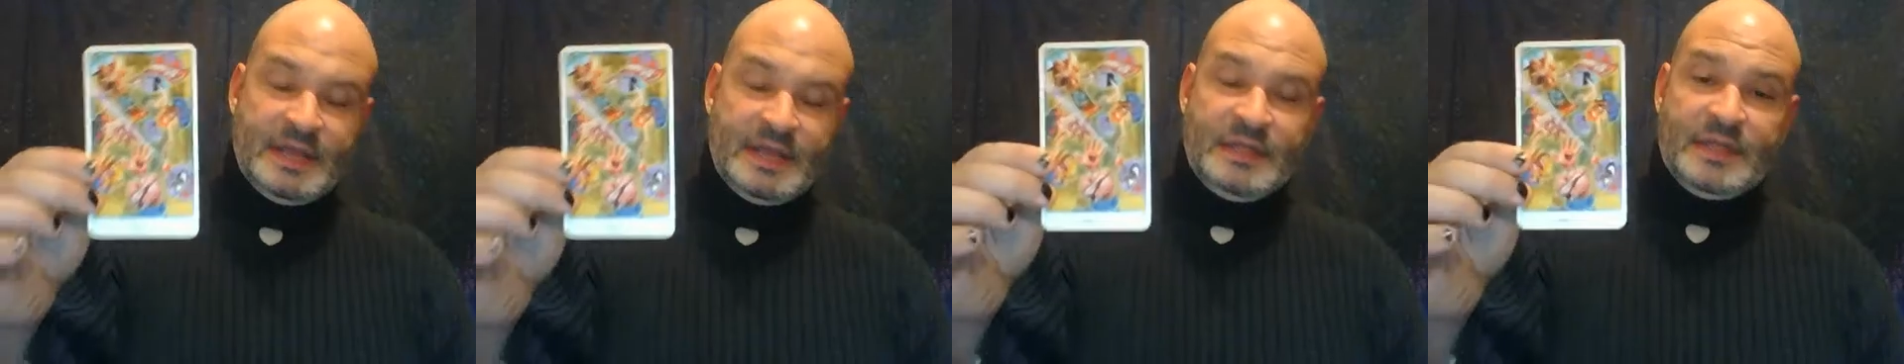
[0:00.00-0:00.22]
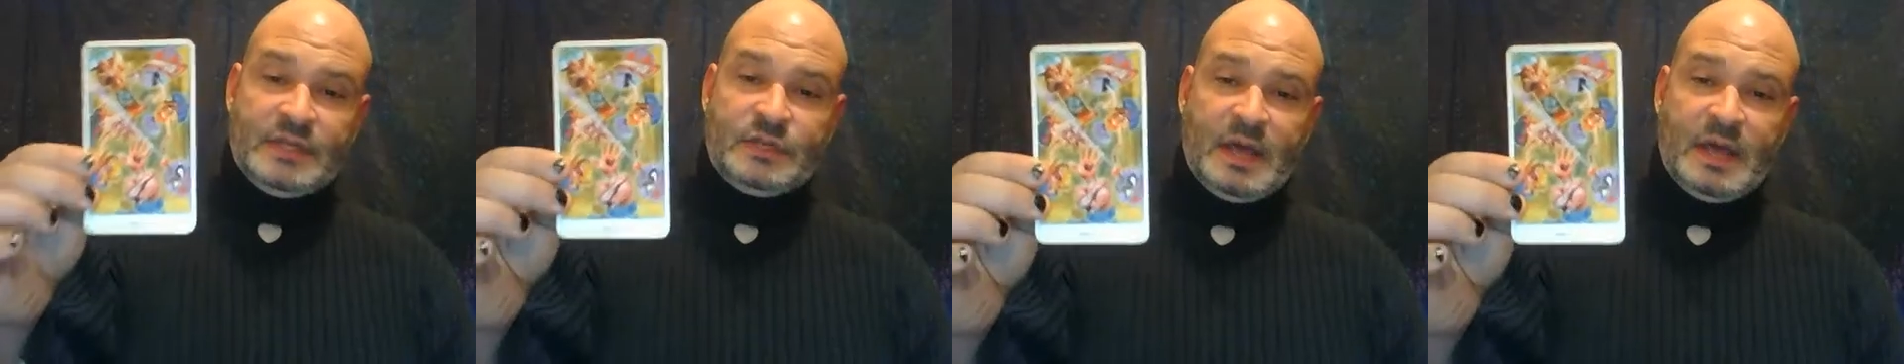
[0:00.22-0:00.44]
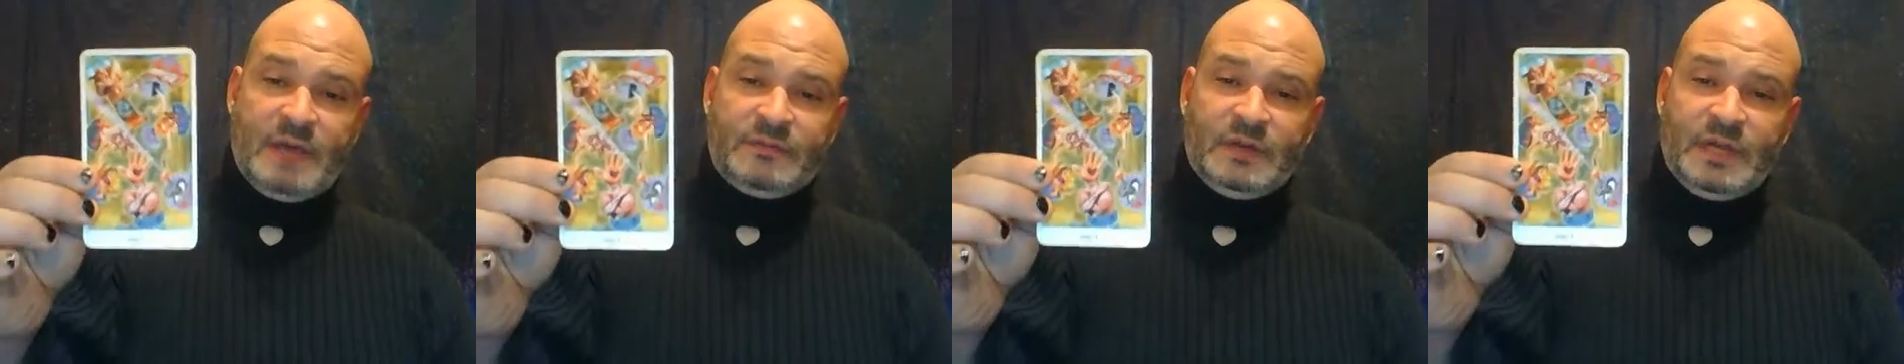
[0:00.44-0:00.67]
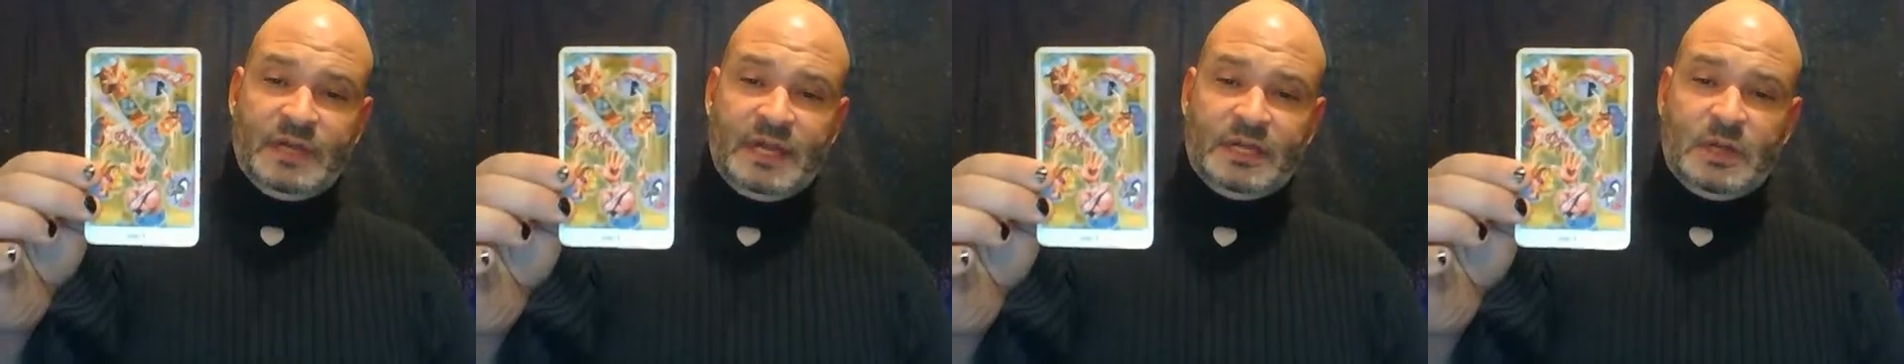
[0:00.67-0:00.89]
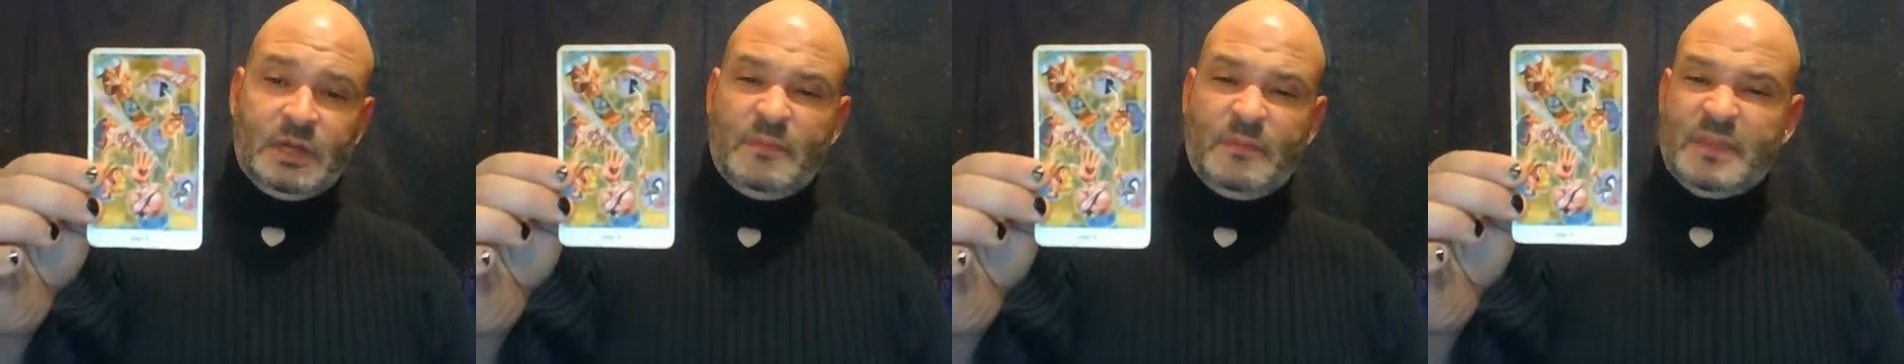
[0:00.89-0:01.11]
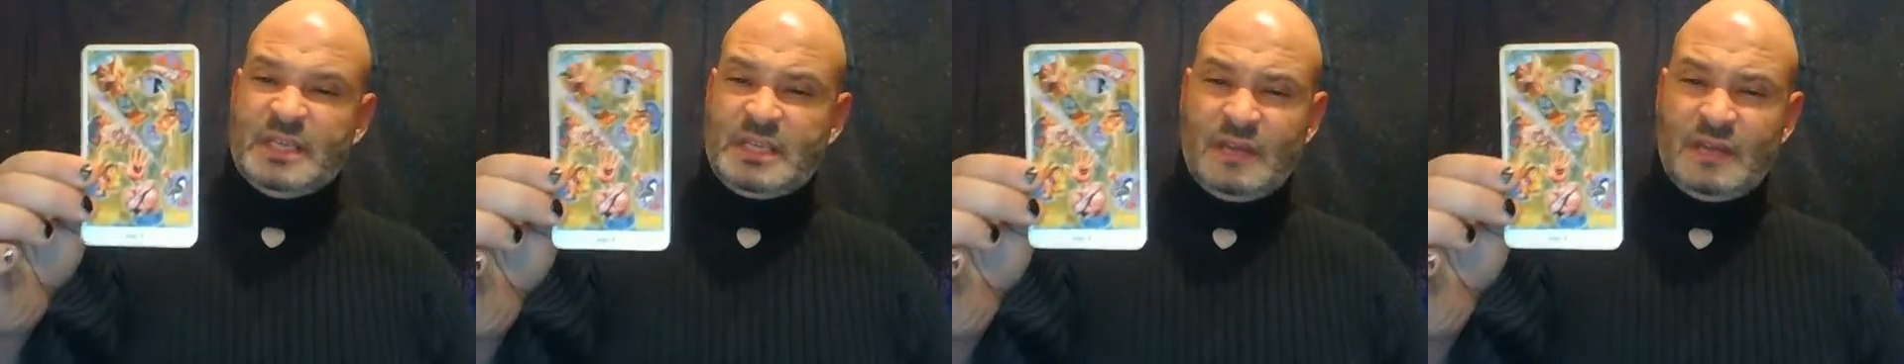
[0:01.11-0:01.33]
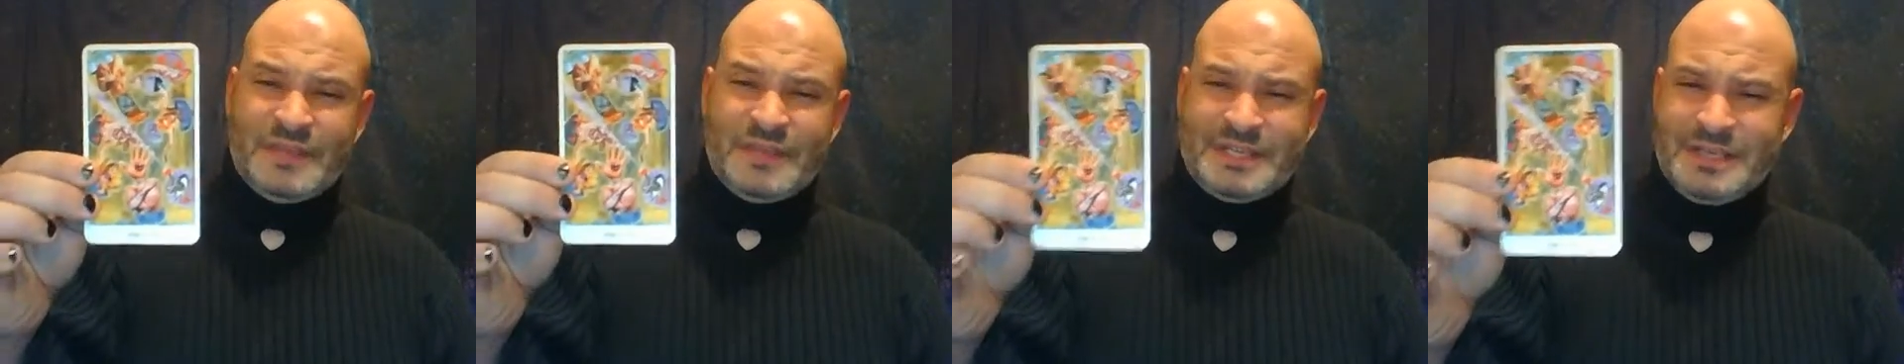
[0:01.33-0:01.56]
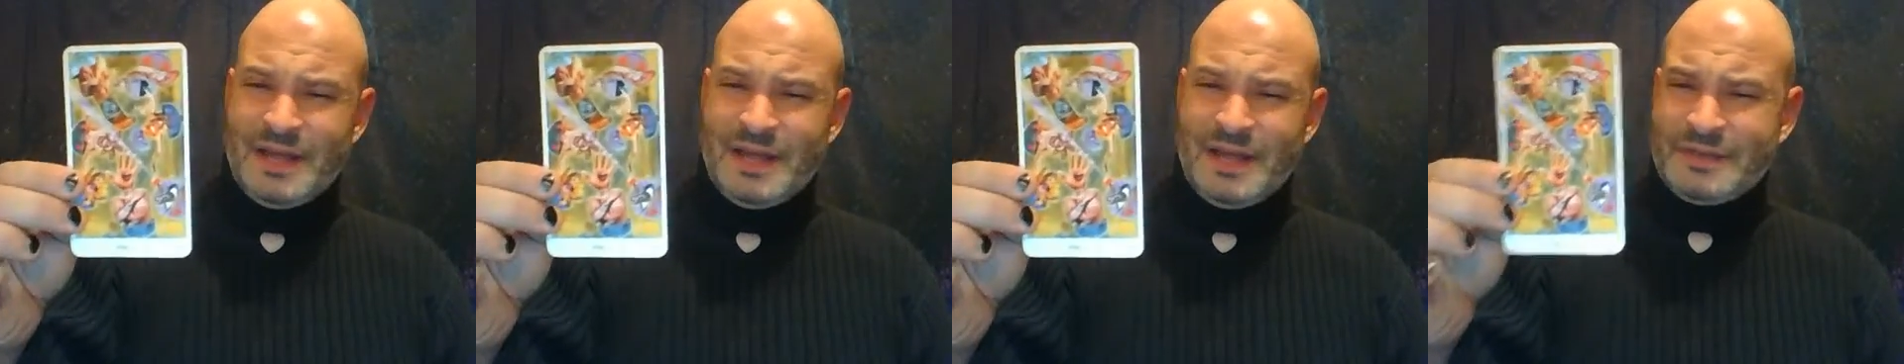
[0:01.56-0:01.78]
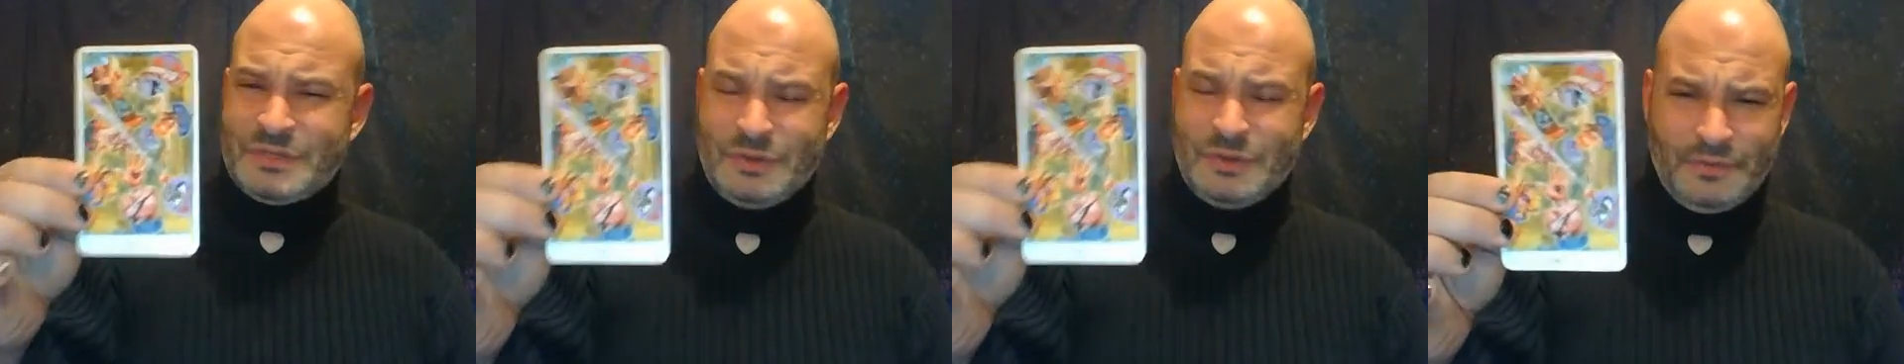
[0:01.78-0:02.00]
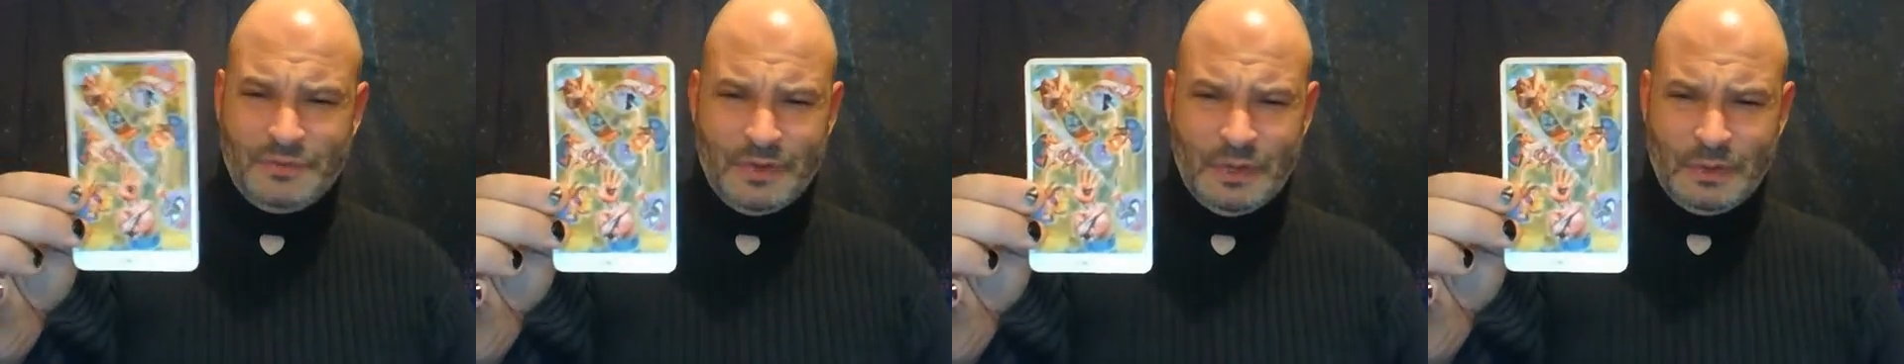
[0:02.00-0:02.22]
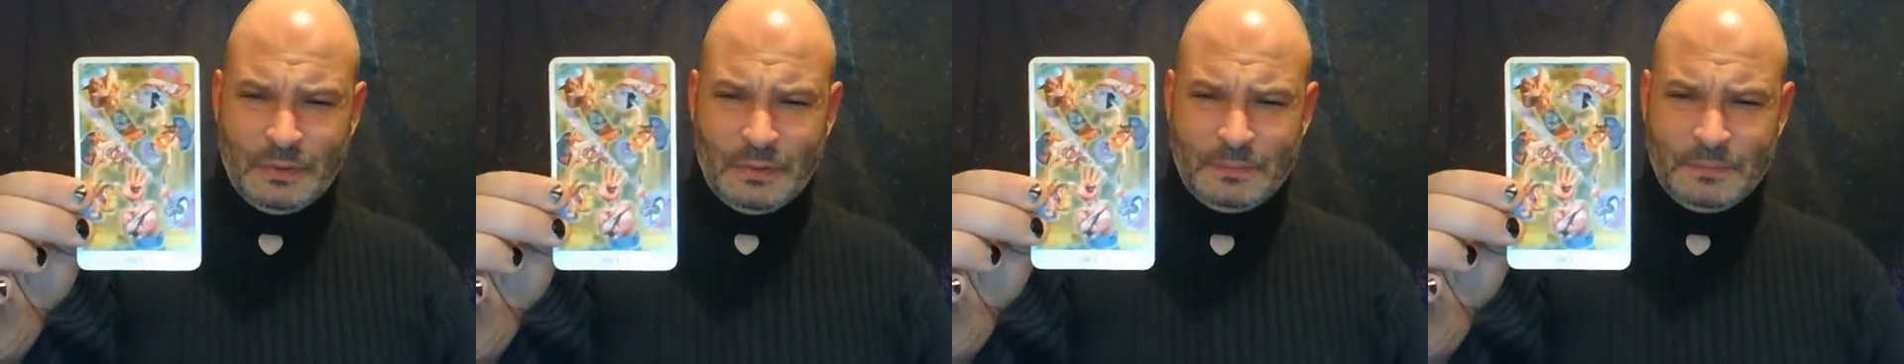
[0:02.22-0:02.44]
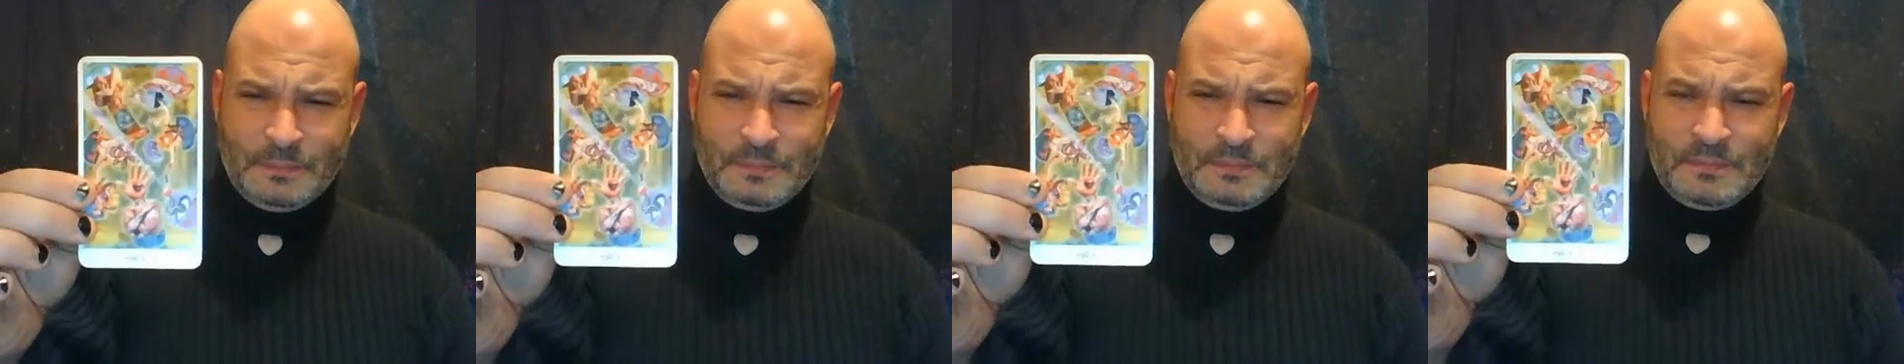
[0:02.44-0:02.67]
that you have to let go of the stuff that's not serving you.